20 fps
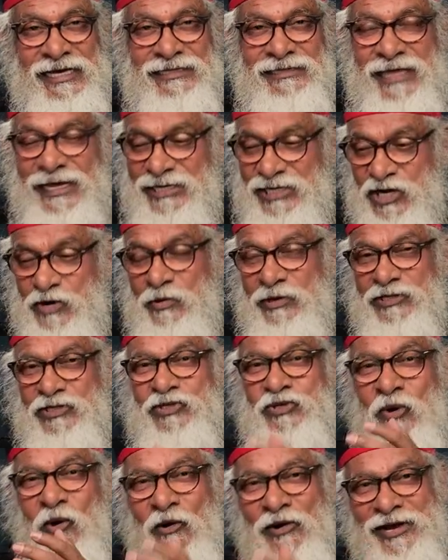that she was
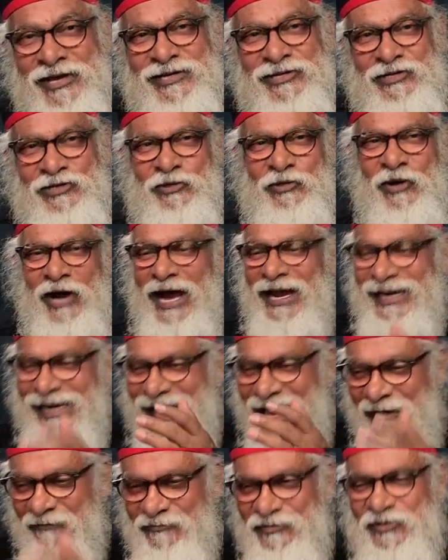talking to, I
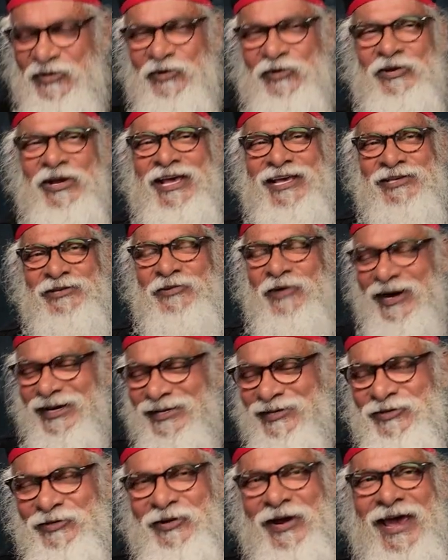love you, you are
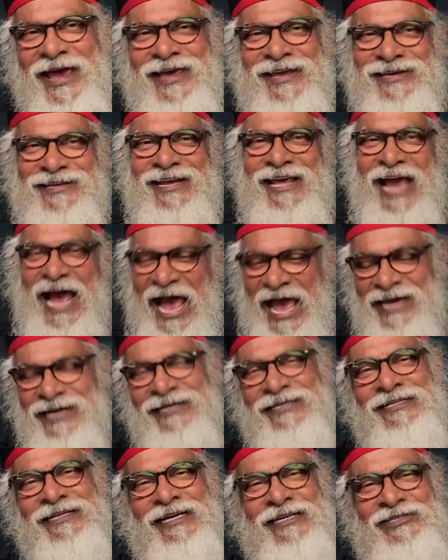great,
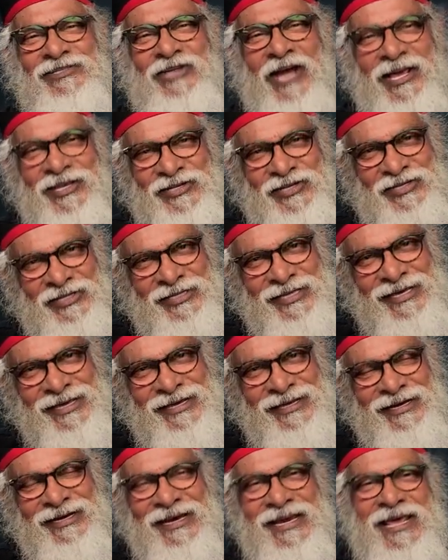and touch
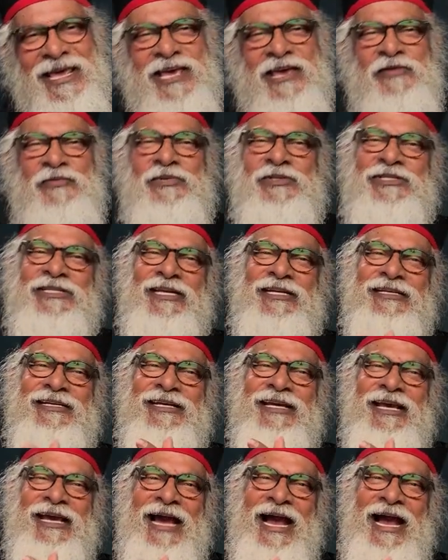the leaves and